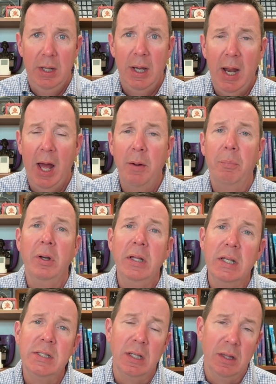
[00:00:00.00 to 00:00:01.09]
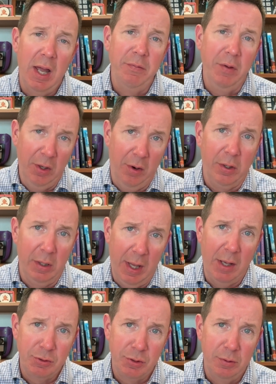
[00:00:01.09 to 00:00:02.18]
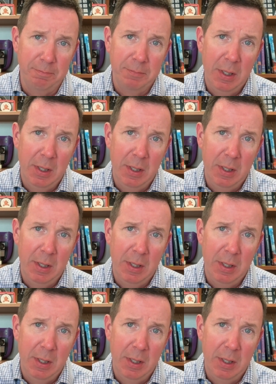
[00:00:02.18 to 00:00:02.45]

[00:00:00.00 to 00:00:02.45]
and how to bring this to life in our classroom.